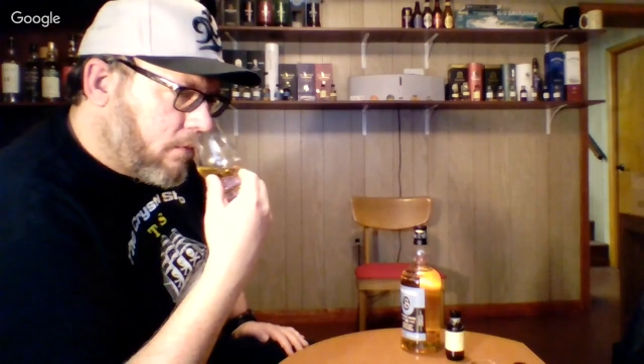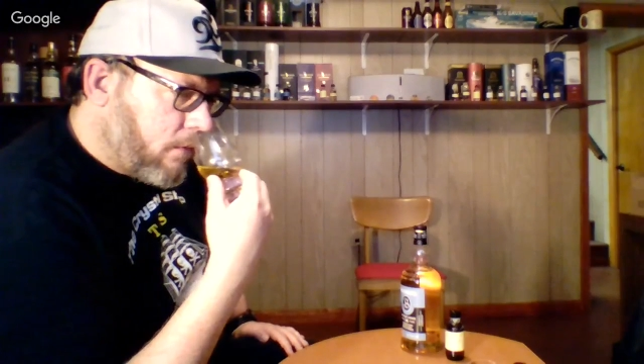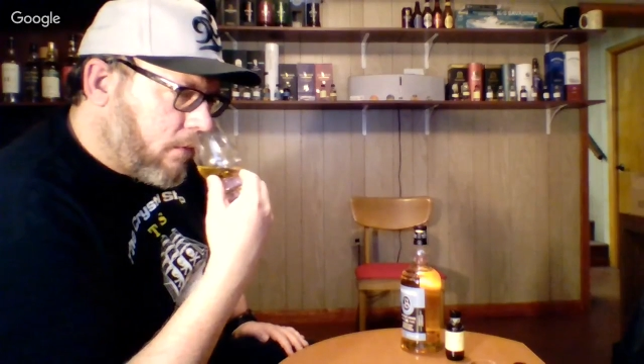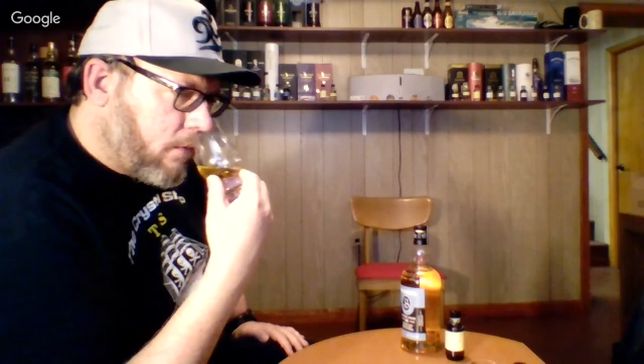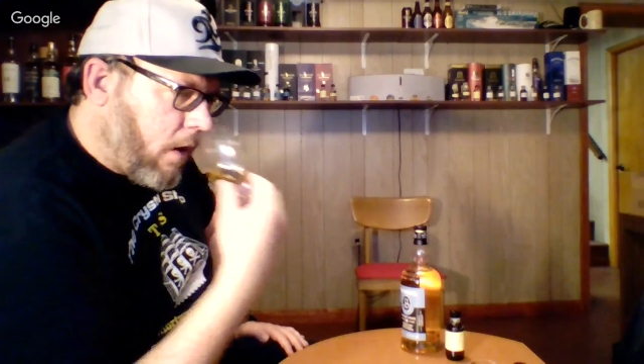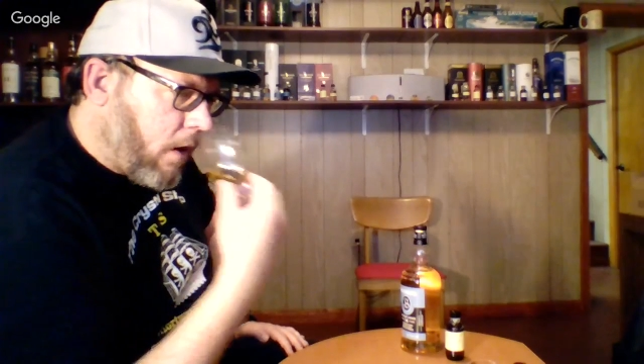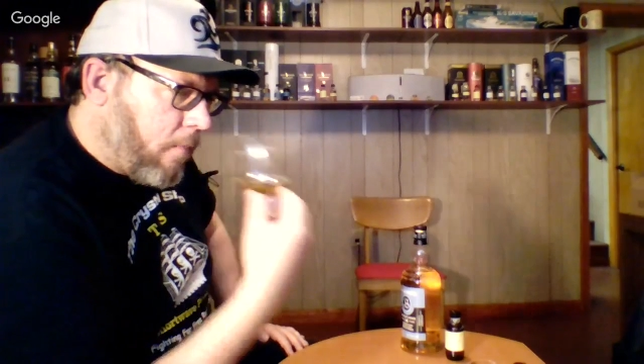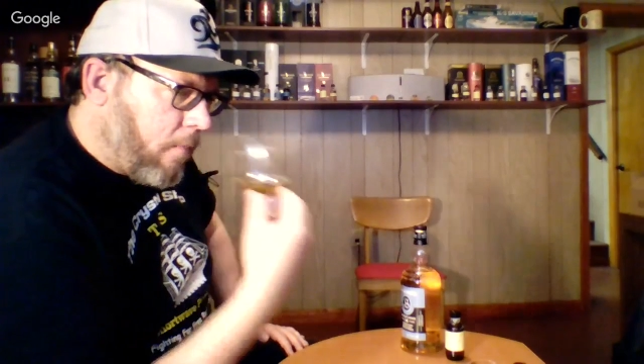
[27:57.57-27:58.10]

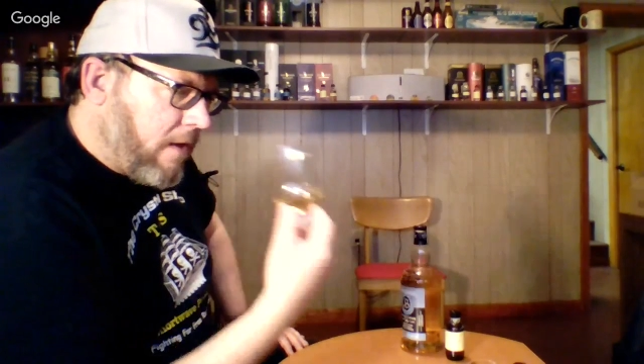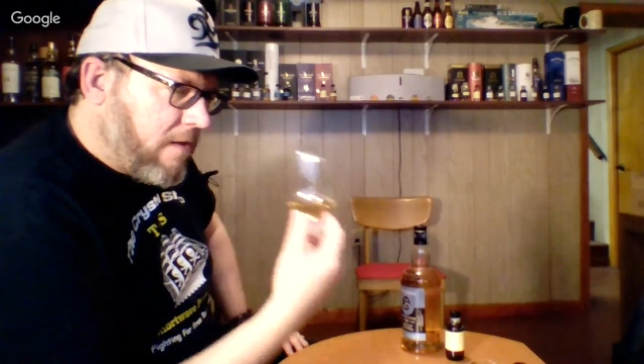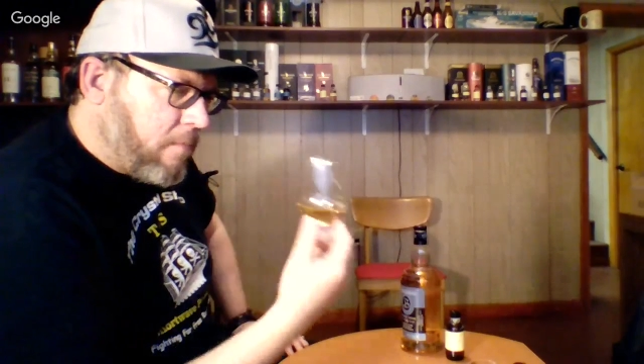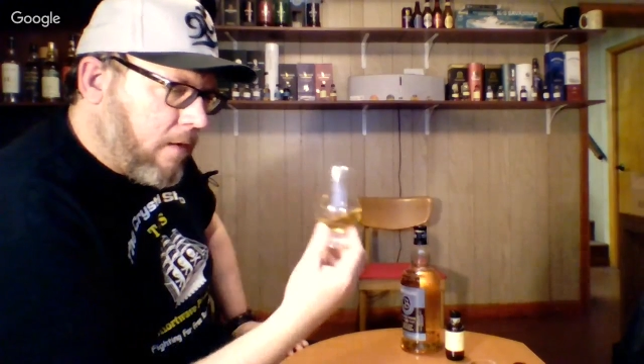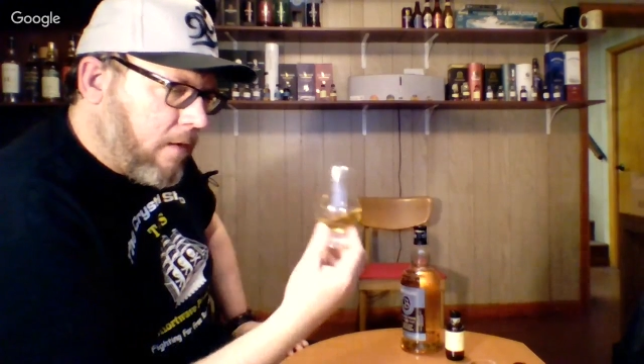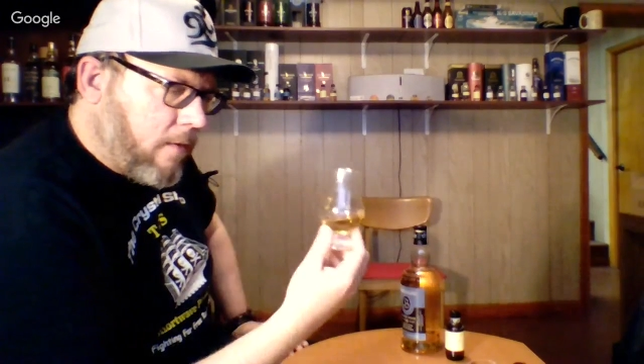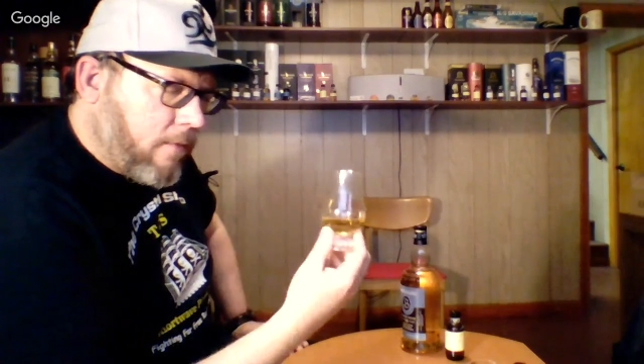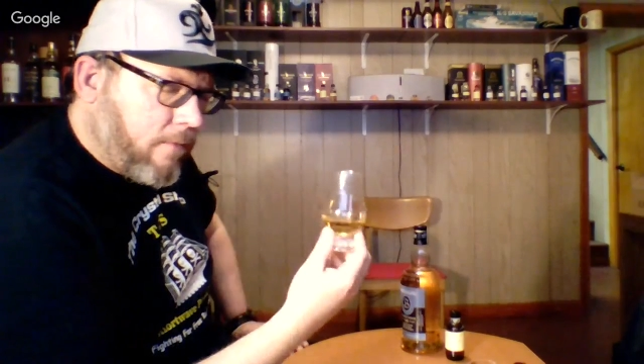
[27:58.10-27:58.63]
reminds me
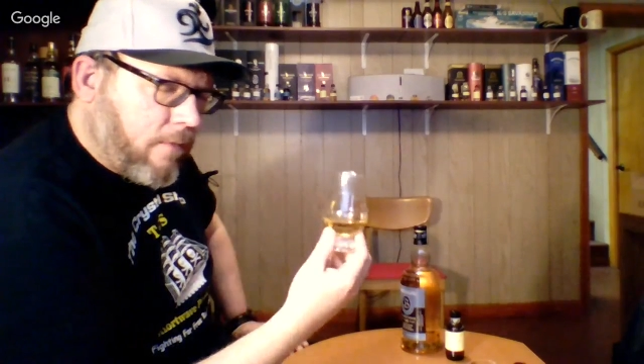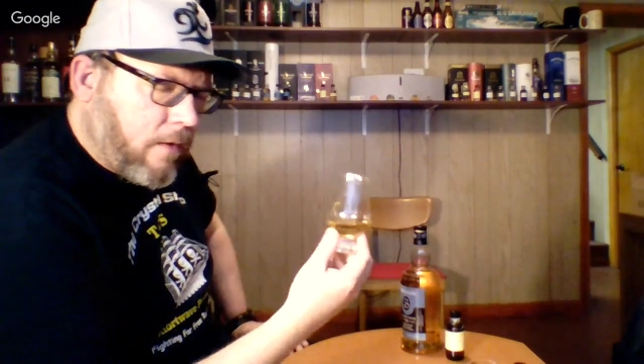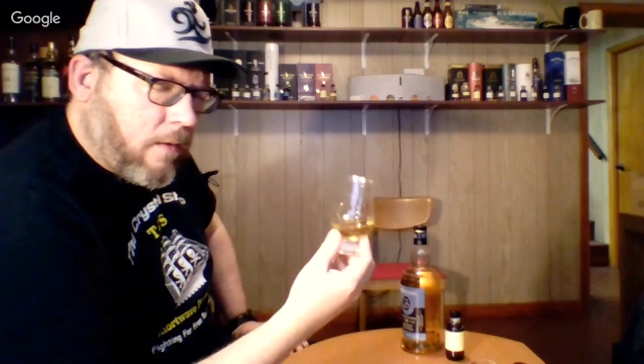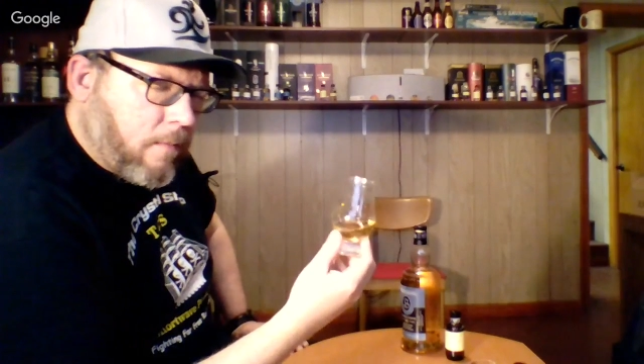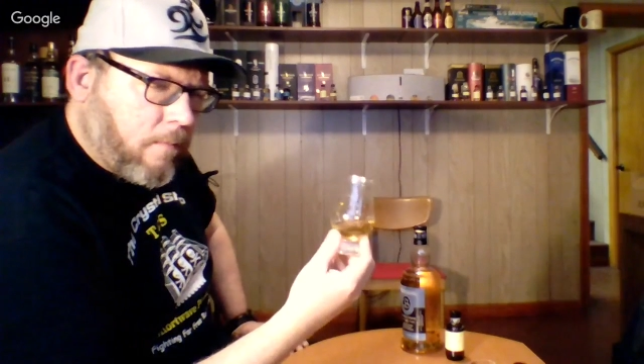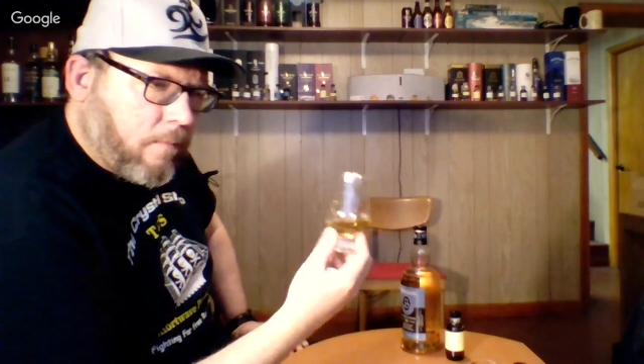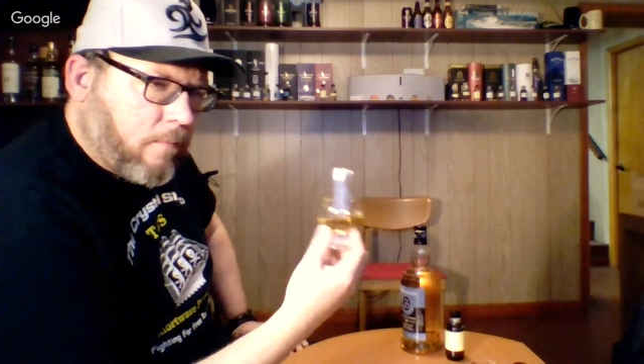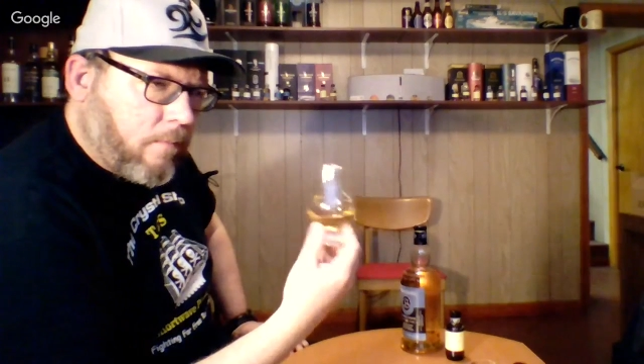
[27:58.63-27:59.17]
of
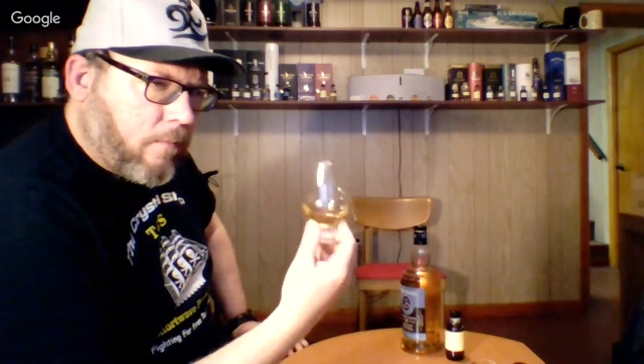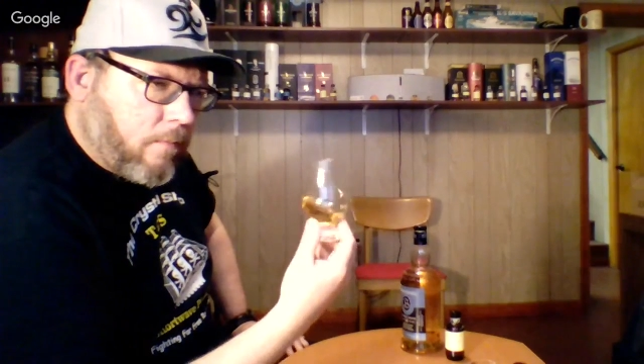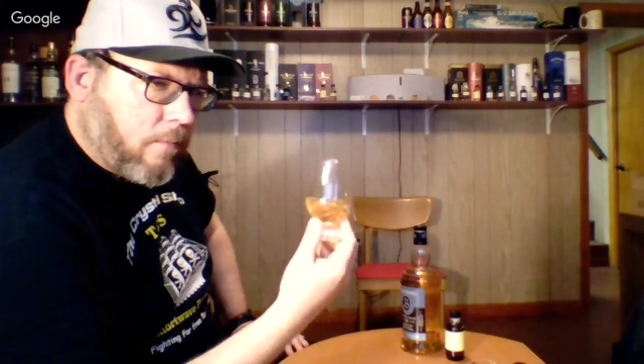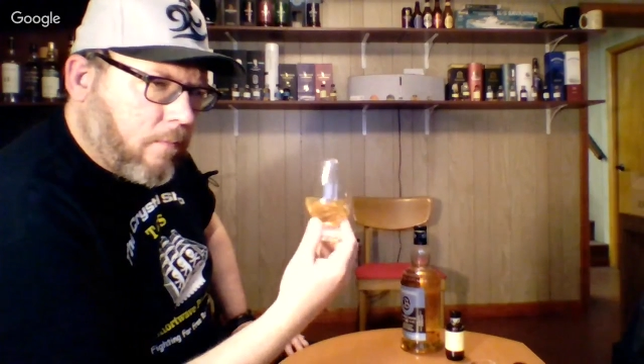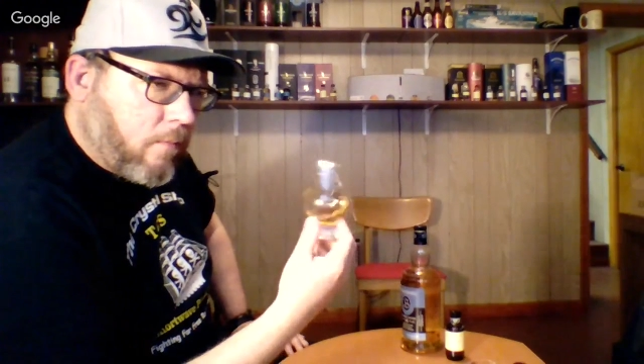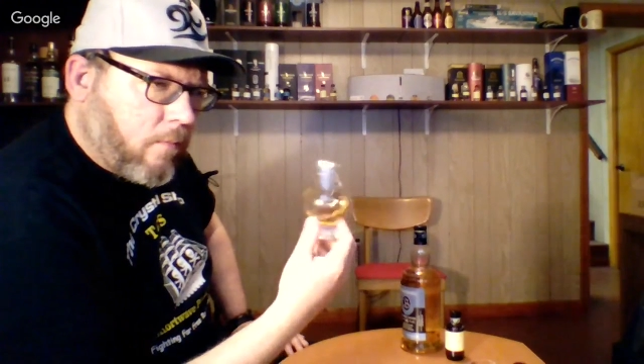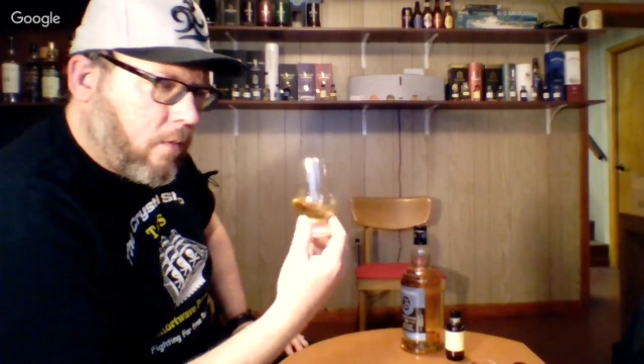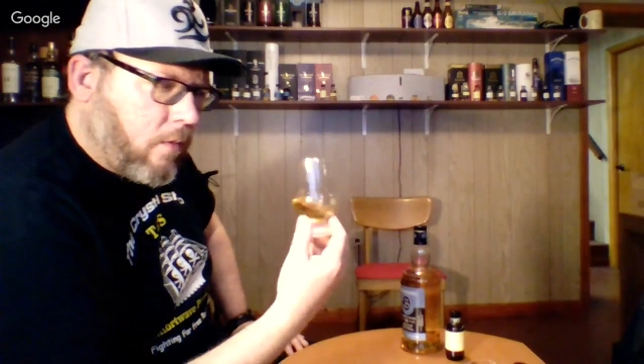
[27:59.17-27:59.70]

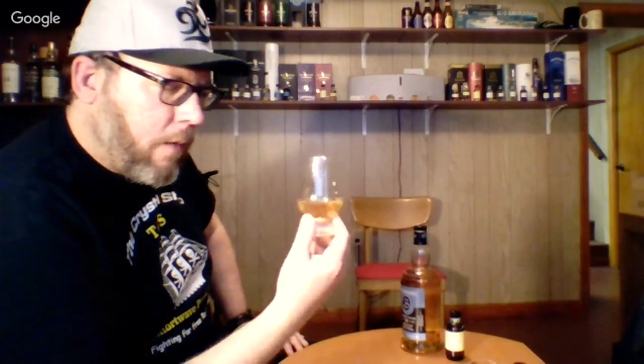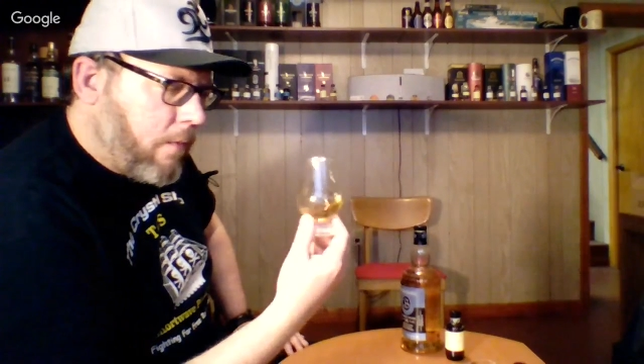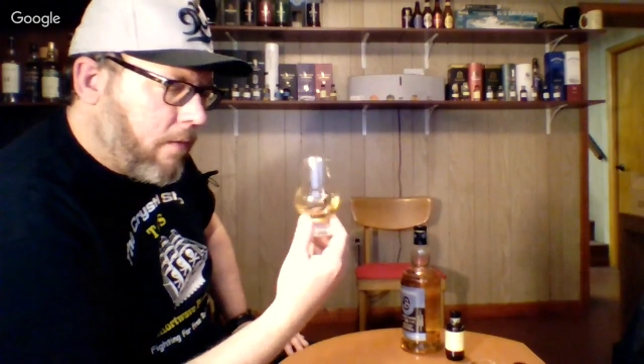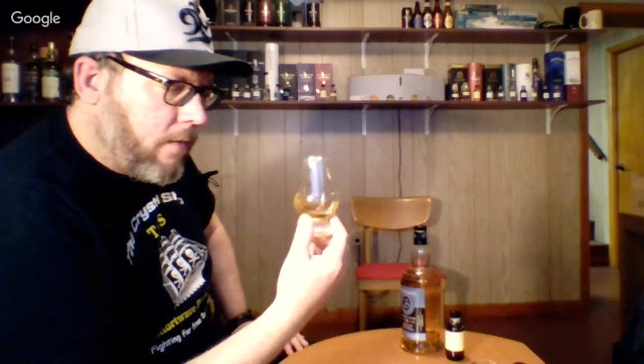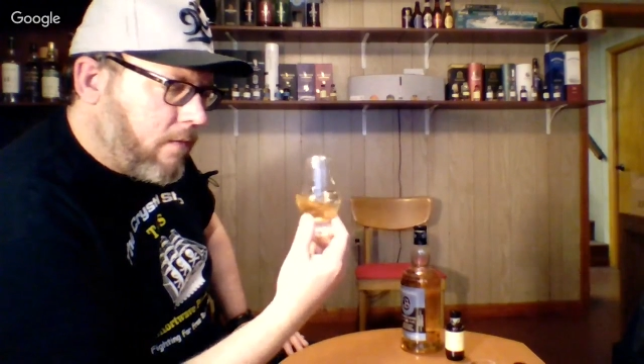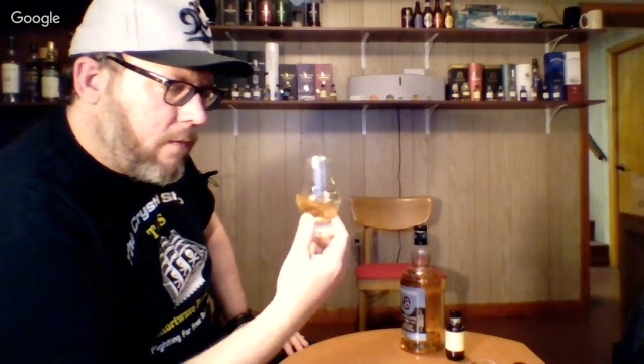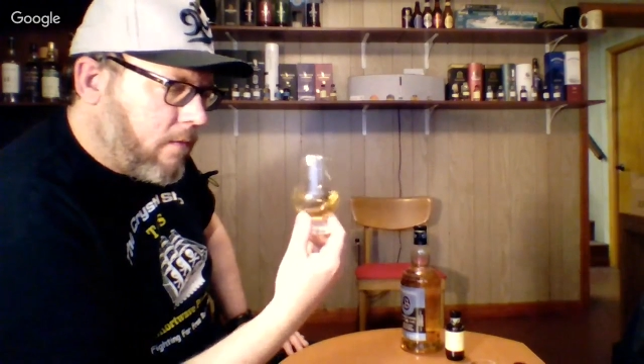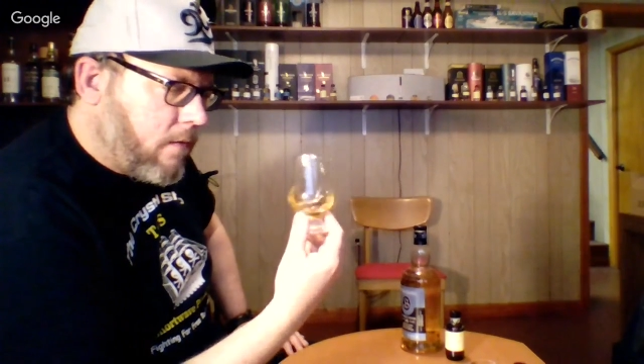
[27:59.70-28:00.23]
when I was